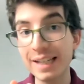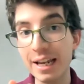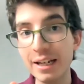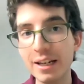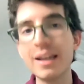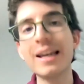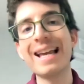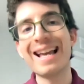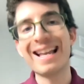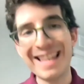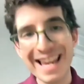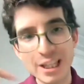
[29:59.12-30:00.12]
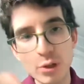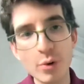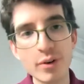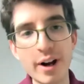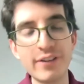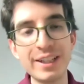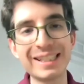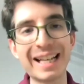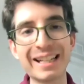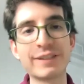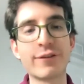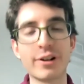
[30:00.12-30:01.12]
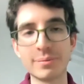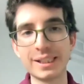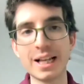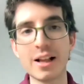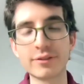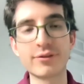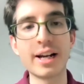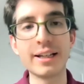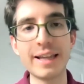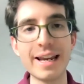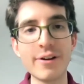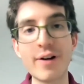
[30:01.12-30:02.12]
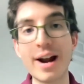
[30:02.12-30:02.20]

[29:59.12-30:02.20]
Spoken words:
design, they do graphic designs for themselves, right? They